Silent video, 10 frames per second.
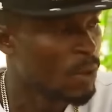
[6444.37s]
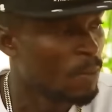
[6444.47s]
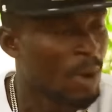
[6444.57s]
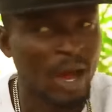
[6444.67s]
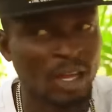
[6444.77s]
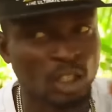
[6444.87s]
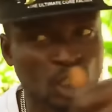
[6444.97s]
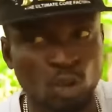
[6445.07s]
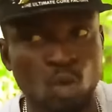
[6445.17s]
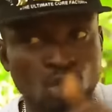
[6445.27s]
She
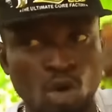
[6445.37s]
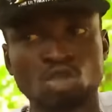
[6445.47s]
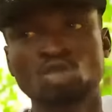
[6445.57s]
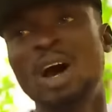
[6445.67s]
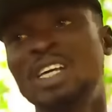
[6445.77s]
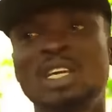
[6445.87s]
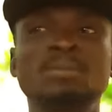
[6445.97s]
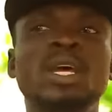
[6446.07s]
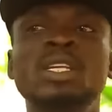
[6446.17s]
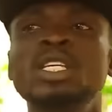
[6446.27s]
was also accepted
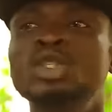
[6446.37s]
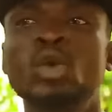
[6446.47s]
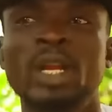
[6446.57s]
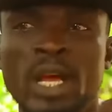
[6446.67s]
in UNN